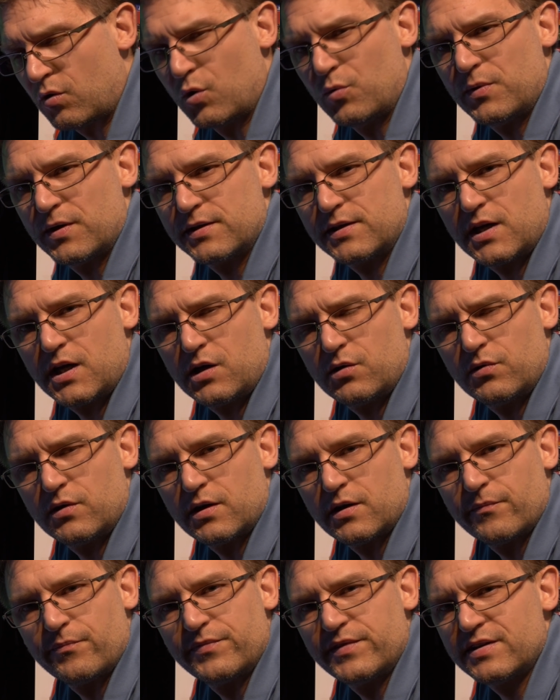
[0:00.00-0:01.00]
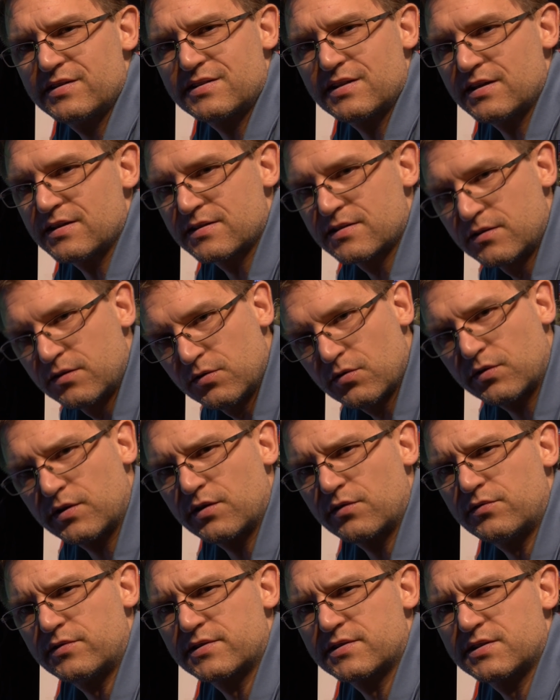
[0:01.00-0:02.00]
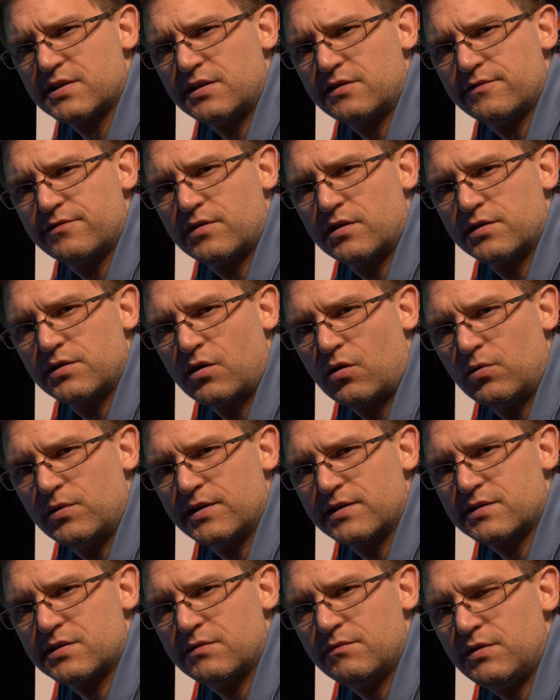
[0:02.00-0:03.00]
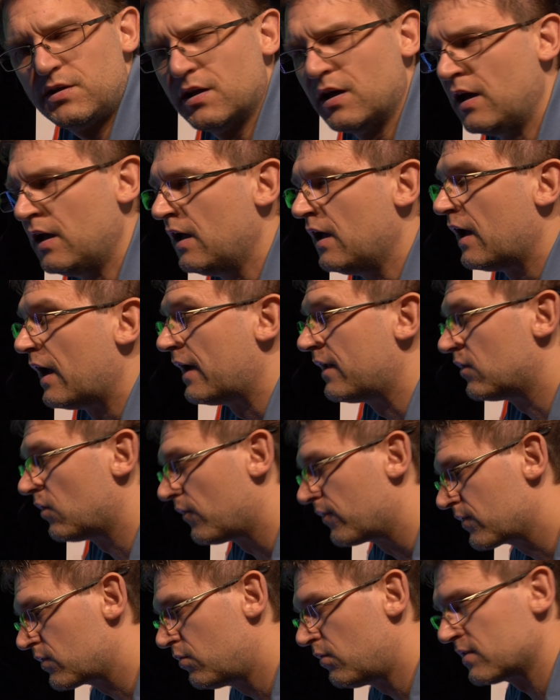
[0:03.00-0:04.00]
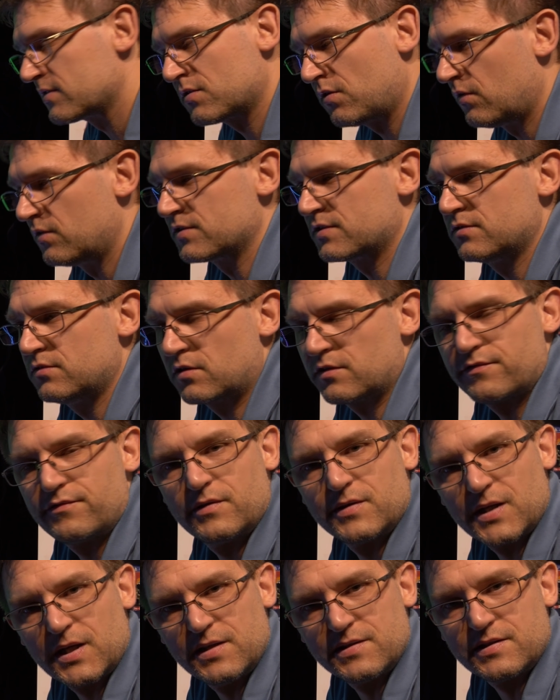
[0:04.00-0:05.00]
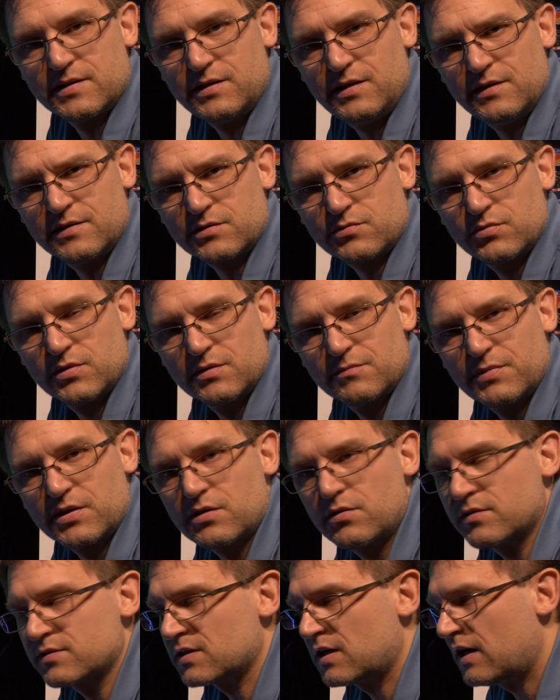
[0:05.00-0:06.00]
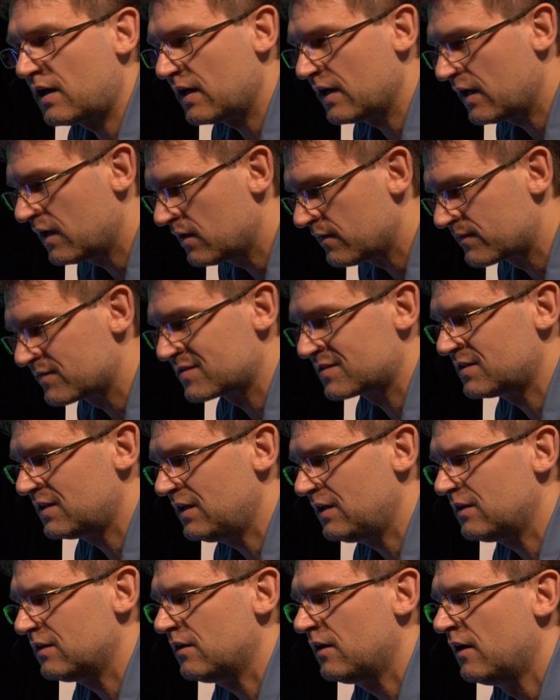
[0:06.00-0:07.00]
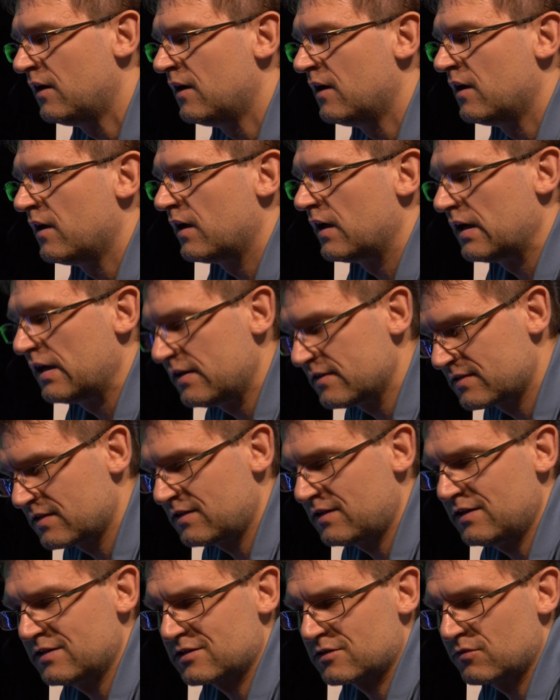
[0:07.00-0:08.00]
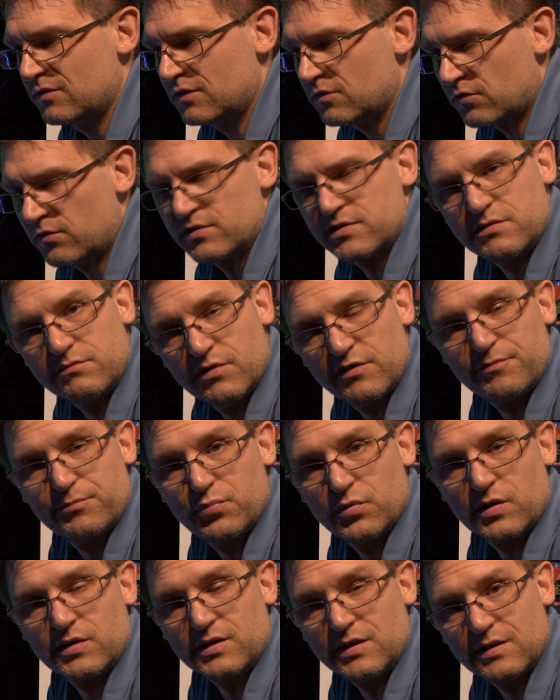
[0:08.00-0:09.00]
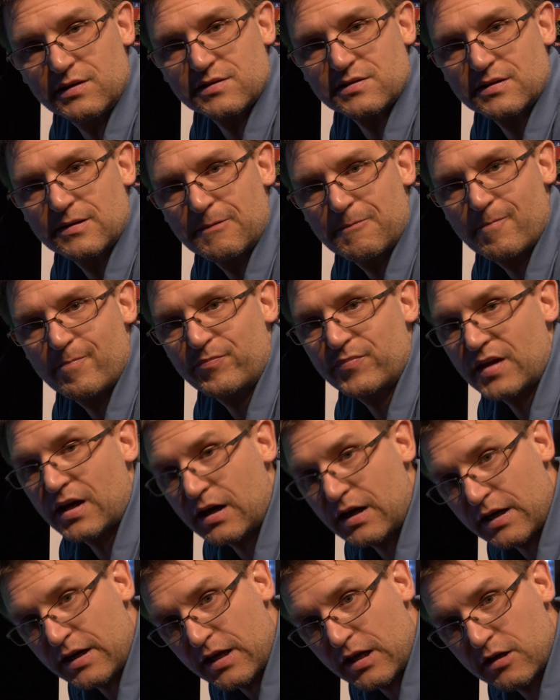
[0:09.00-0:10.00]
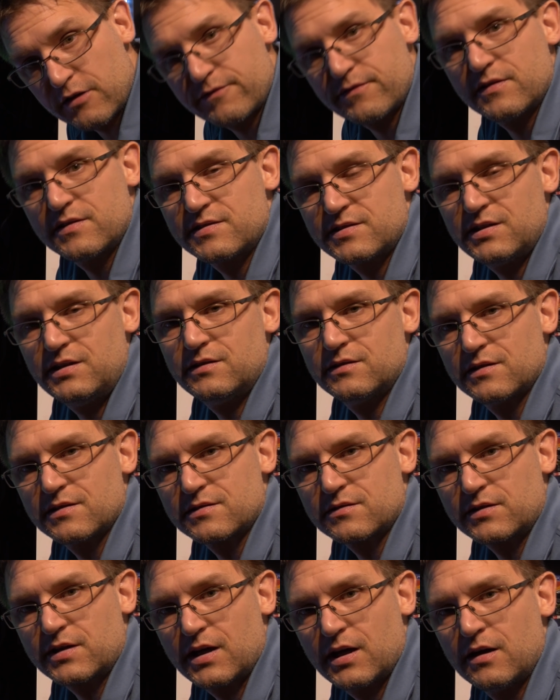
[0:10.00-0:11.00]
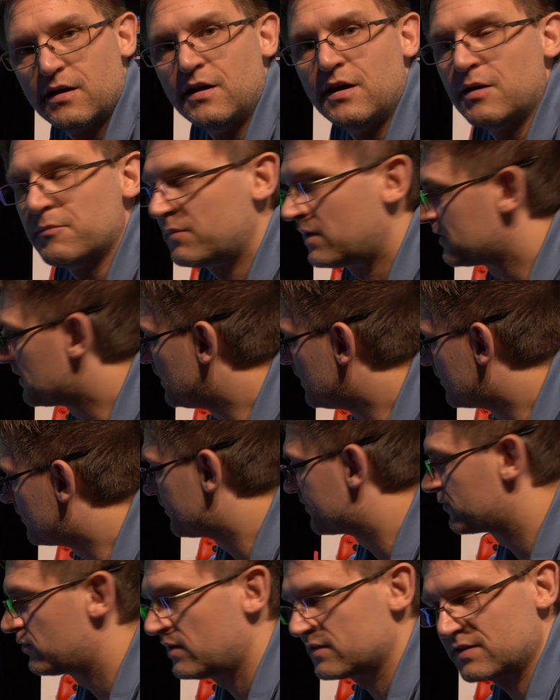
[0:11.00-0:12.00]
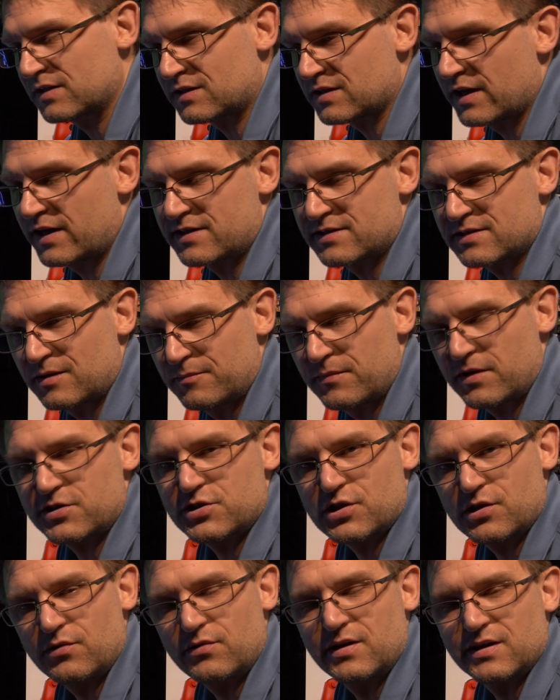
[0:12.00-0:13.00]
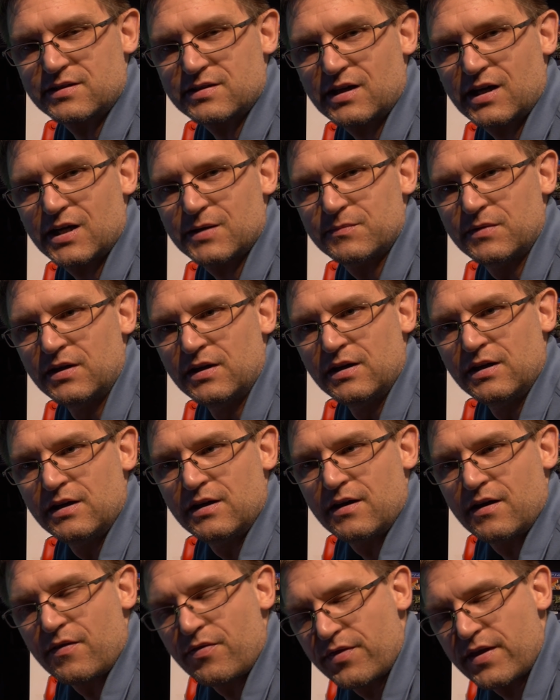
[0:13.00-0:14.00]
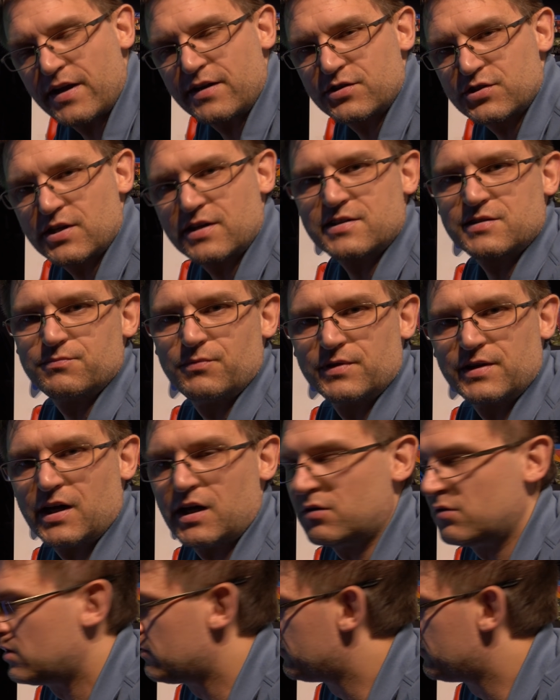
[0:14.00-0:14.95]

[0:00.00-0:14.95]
over an hour, this is not a good thing for an OLED TV, and of course also not for an LCD screen, because I have seen LCD screen also with burn-ins. I have seen this, okay? But of course it takes a much longer time than just 1 hour